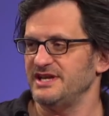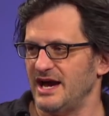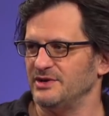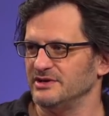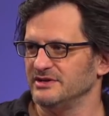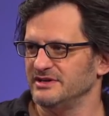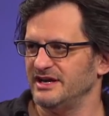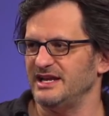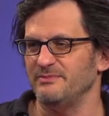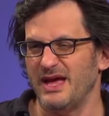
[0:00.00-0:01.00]
a downer,
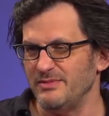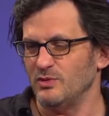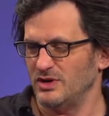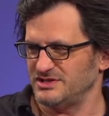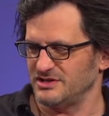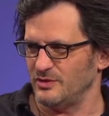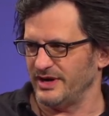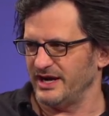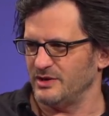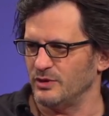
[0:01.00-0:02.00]
and he maybe wasn't
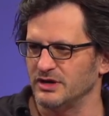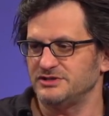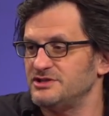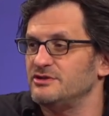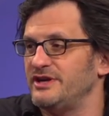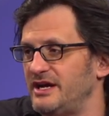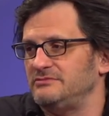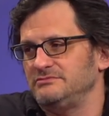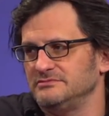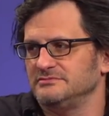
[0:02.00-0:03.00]
going anywhere. As it turned
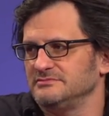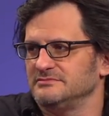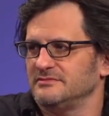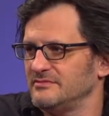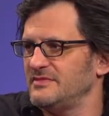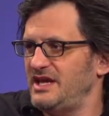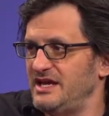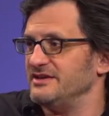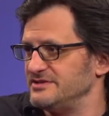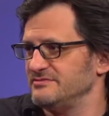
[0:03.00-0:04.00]
out,
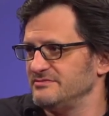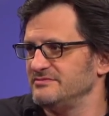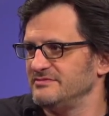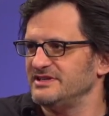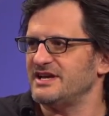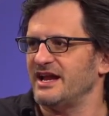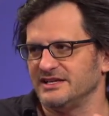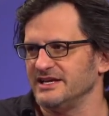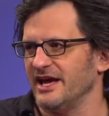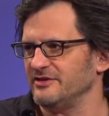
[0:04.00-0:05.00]
he is. He's got
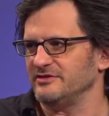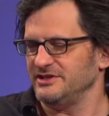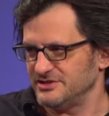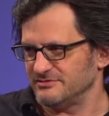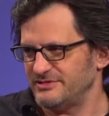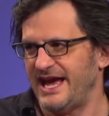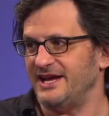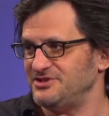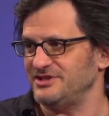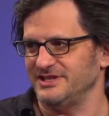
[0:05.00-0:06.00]
it together. He's a
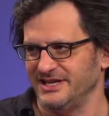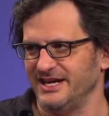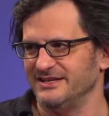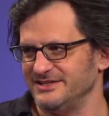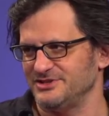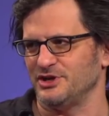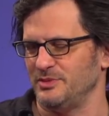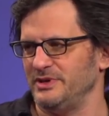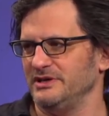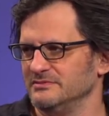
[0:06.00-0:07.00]
catch in the end. He's
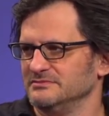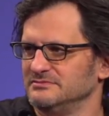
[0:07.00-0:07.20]
going to be.